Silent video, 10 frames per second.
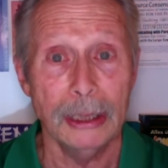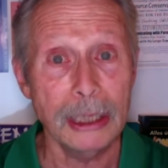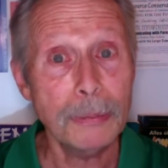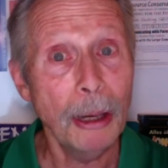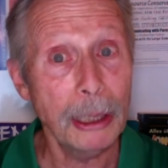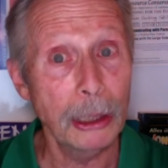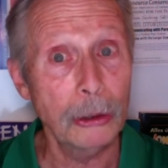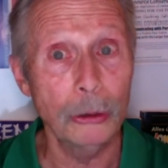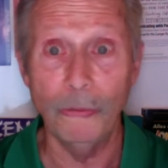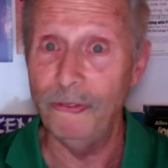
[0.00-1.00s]
This might
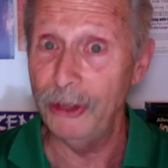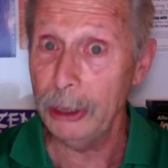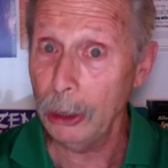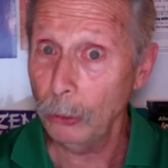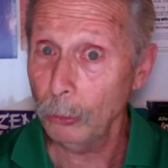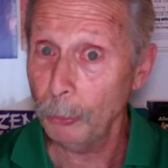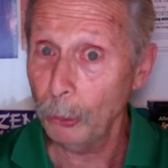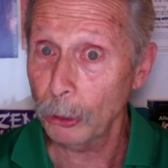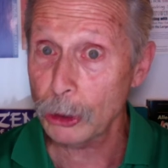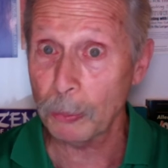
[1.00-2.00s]
include video
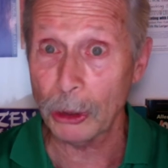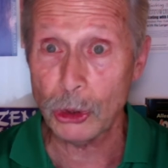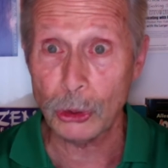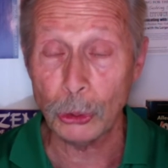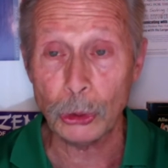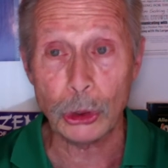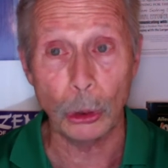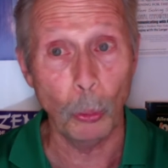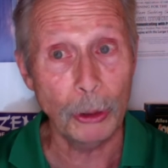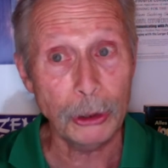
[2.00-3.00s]
reports by students
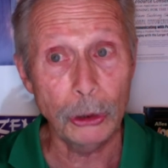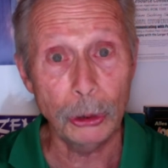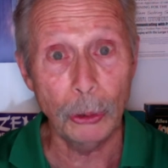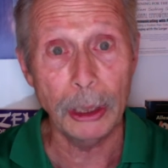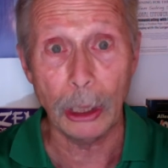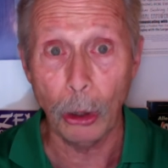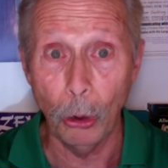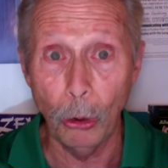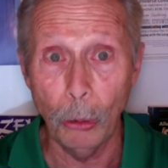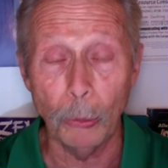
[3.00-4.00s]
on what they're doing at
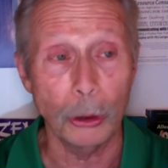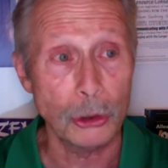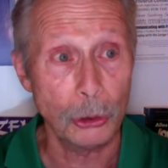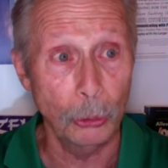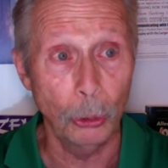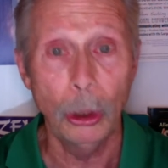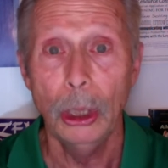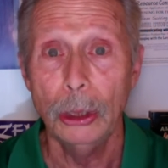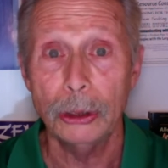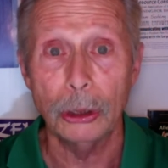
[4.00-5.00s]
home or at school
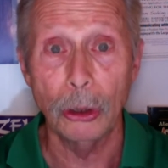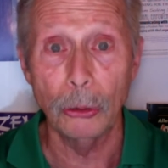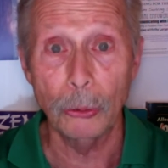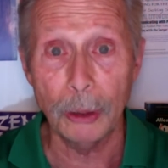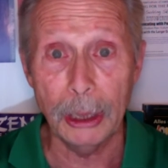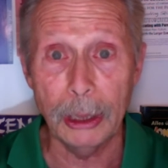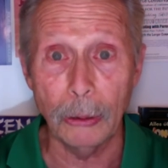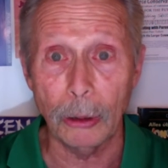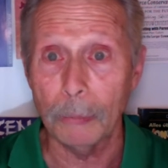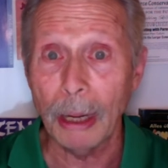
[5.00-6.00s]
to go green,
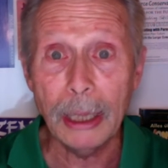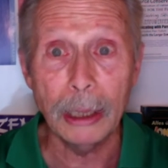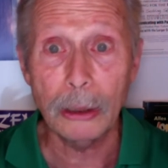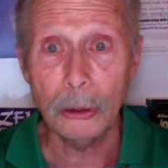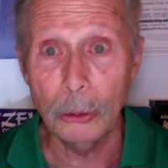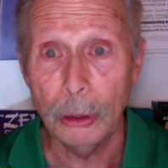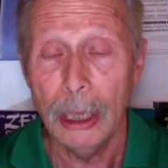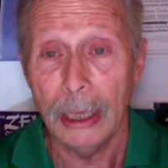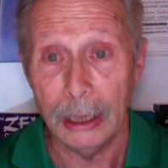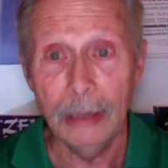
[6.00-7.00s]
or it might include
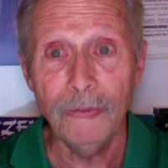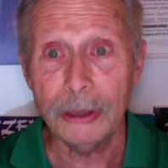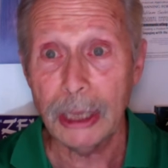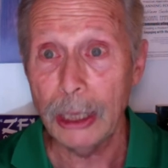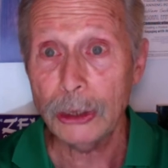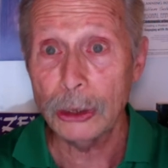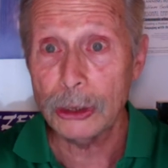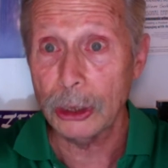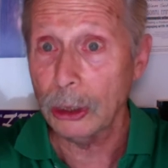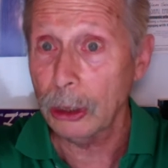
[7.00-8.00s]
invitations
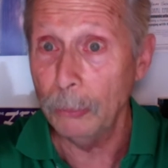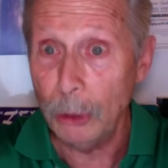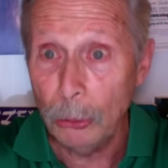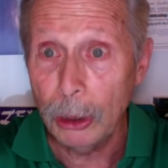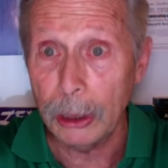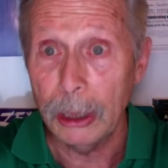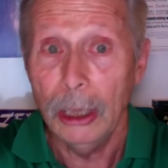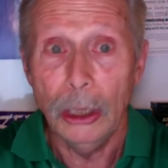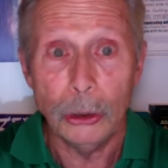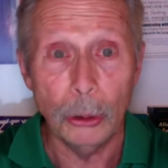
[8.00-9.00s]
to the community
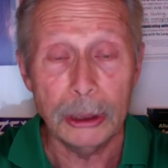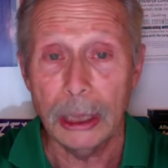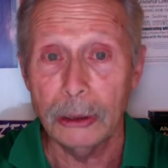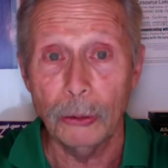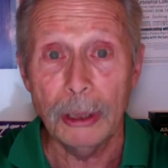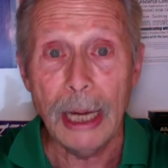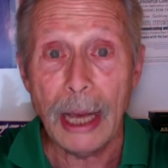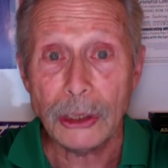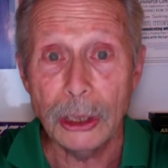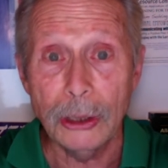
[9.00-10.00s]
to attend Green
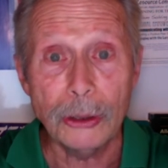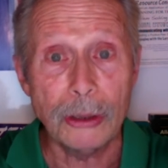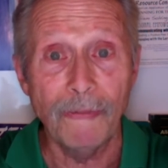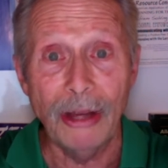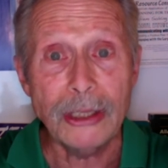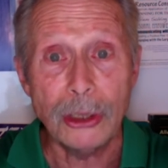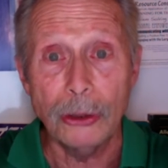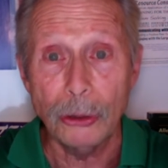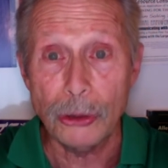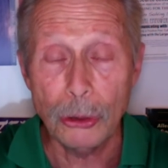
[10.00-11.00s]
Actioneers events at
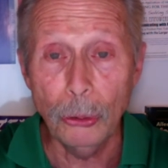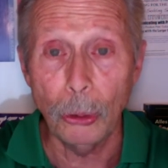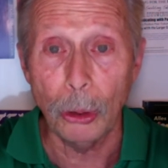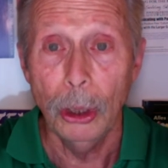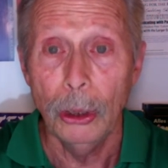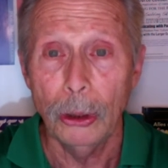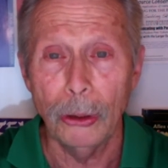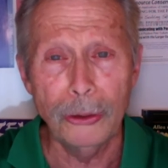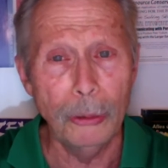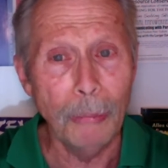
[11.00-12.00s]
your school,
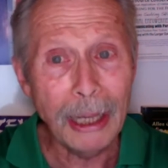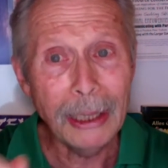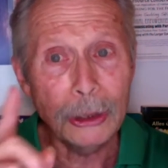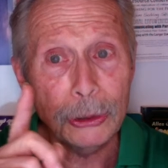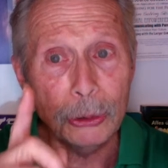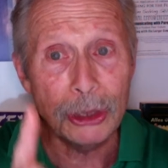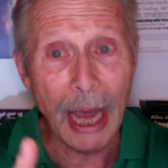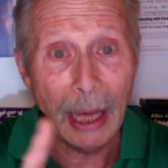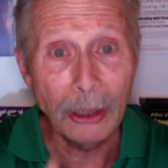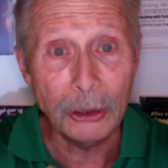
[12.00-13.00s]
or you might issue
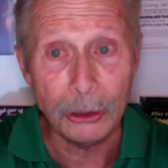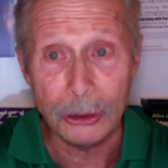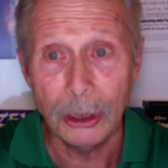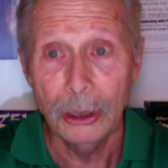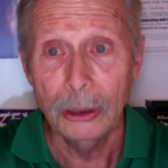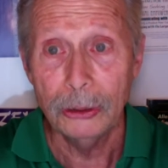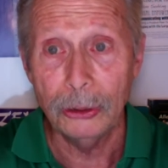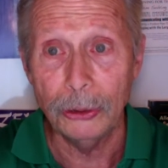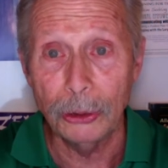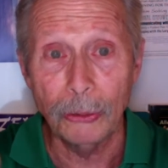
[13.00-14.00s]
challenges
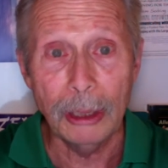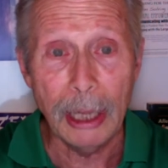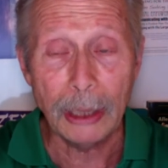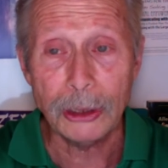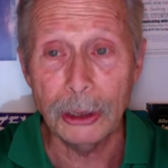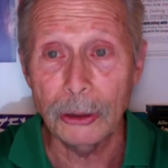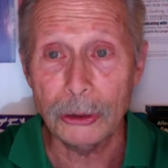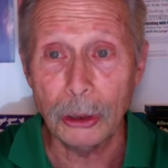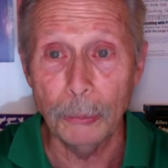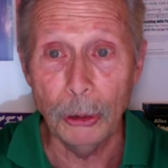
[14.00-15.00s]
to your Green
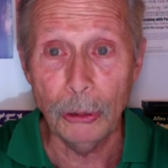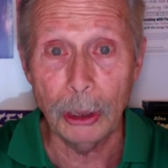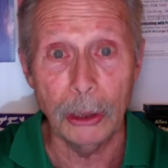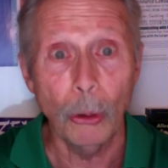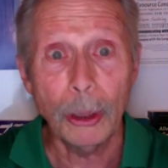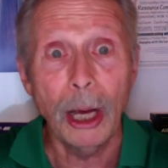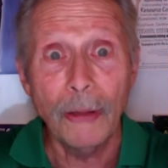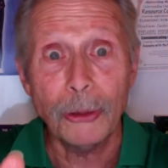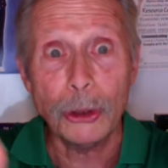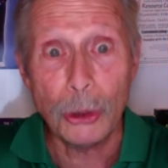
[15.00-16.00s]
Actioneers community or to
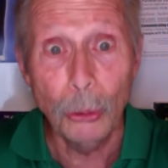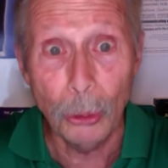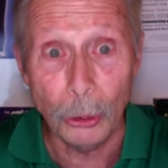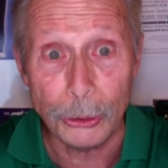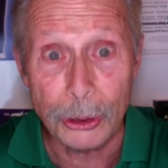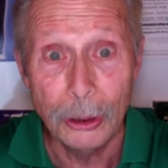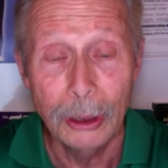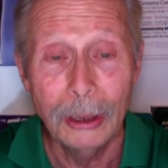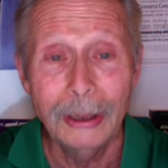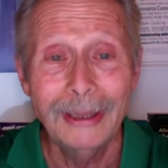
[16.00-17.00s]
other schools.
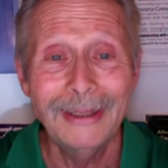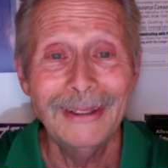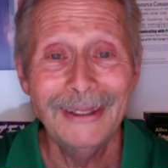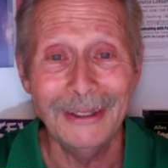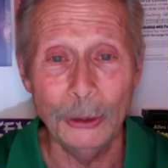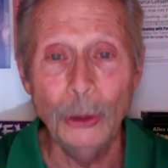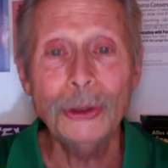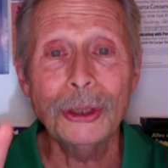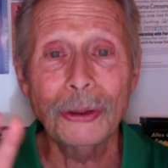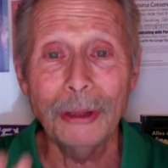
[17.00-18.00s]

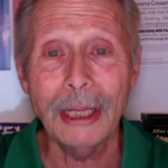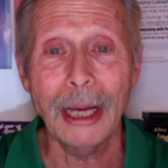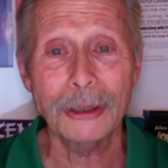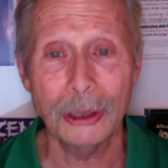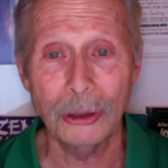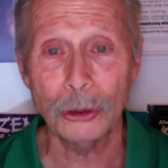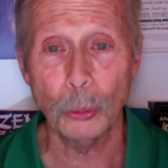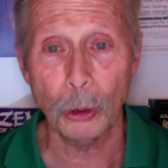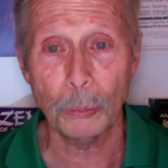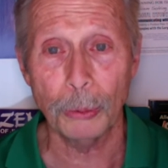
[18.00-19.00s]
Use the Green Actioneers
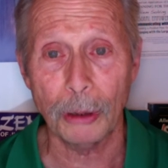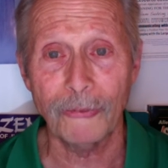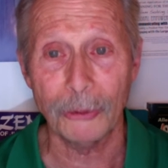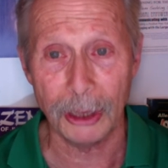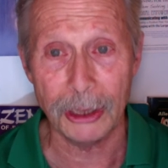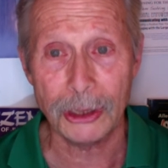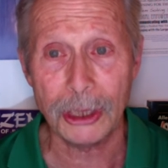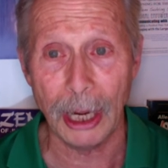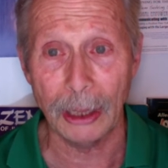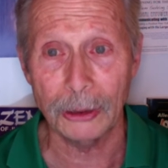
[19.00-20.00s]
workbook for these
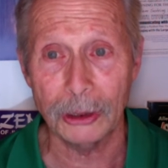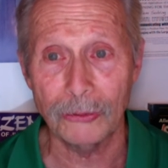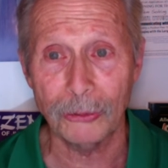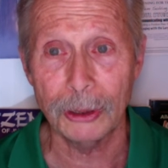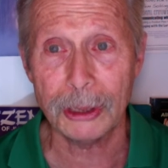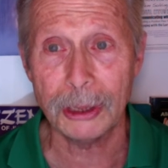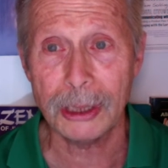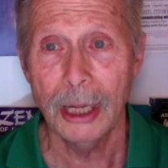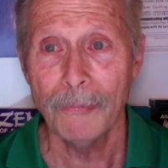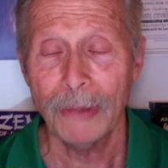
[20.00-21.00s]
challenges. For
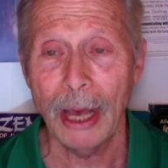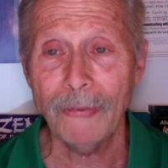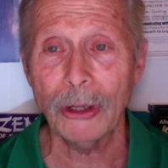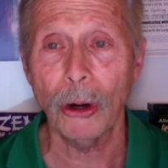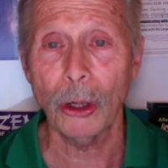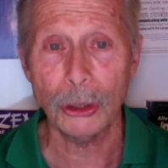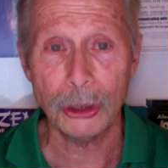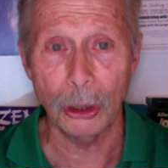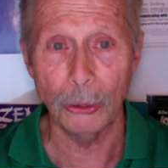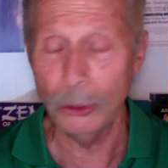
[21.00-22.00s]
instance, have an art
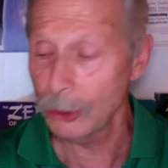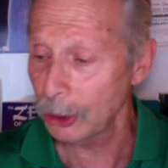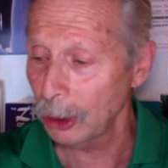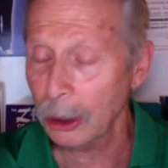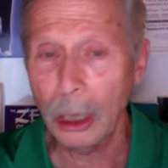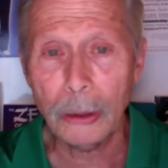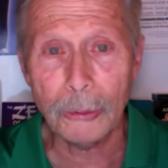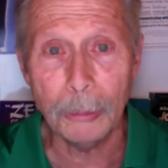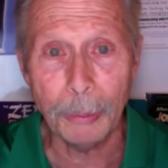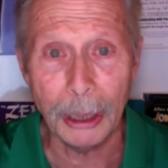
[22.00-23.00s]
show using the
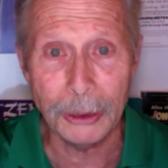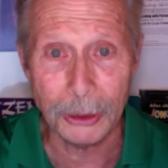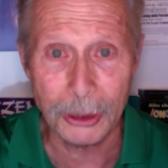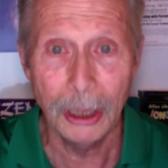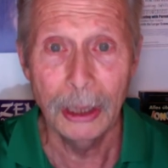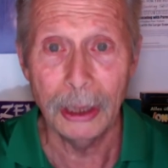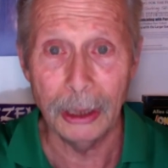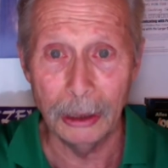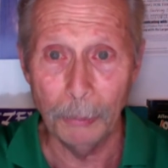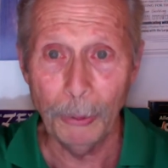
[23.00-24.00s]
coloring pages
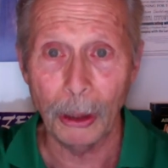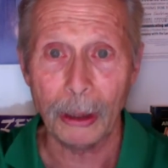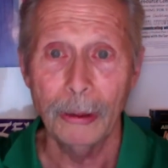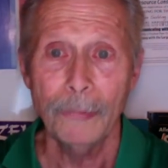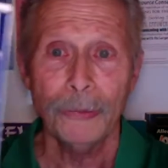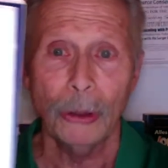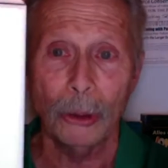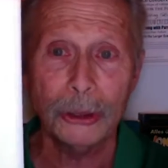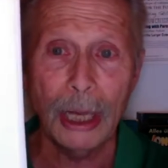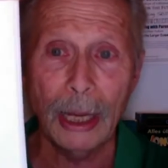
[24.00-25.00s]
in the book,
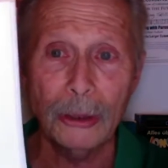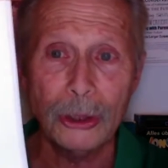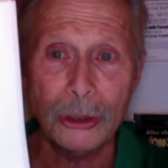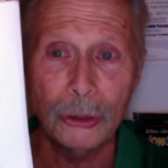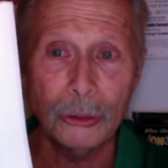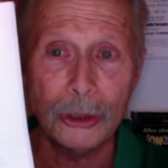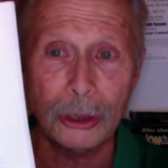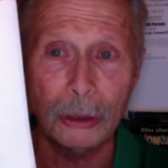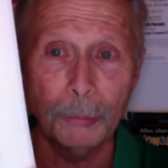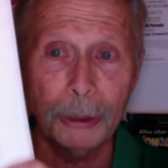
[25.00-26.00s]
or challenge students
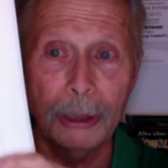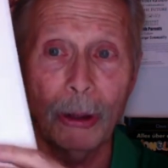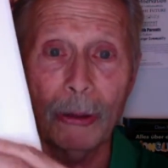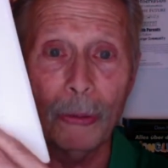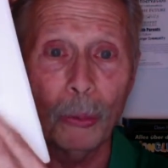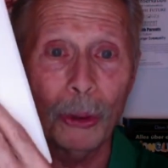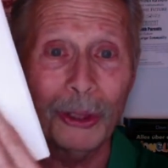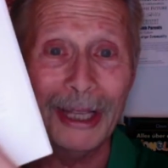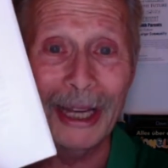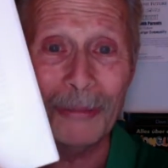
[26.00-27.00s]
to complete all the
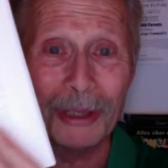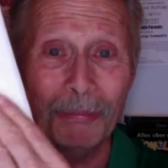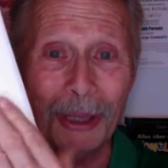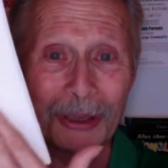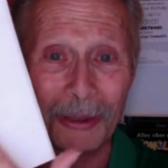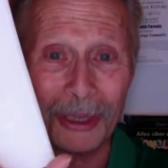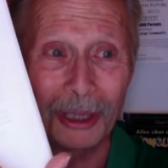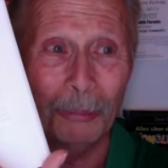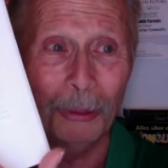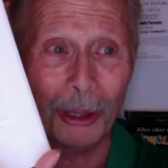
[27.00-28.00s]
word games and puzzles
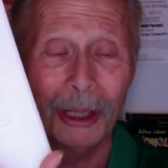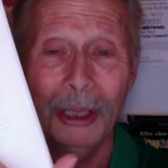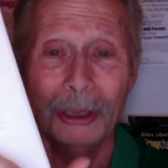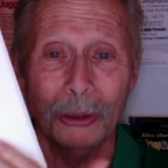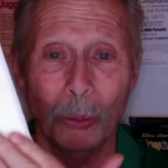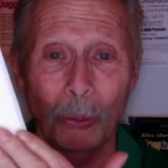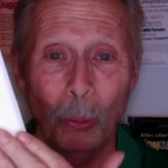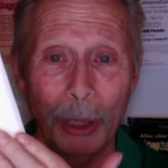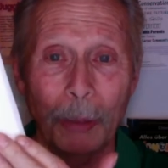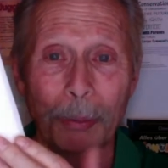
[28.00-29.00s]
in the book to
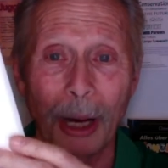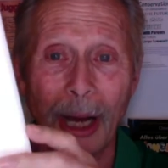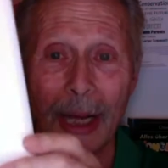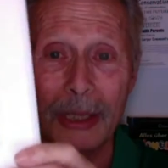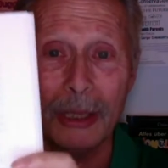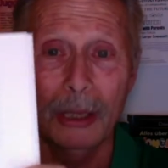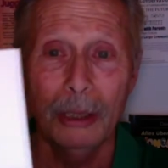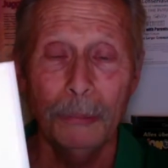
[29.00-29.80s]
win a prize.